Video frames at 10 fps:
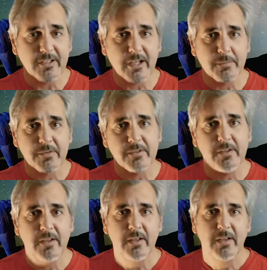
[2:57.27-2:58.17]
cups
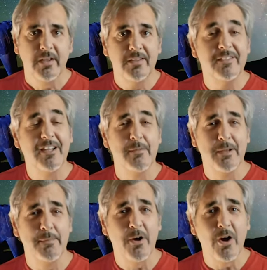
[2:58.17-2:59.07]
inside
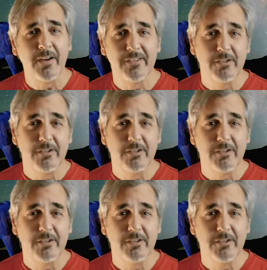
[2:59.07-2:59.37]
my pocket.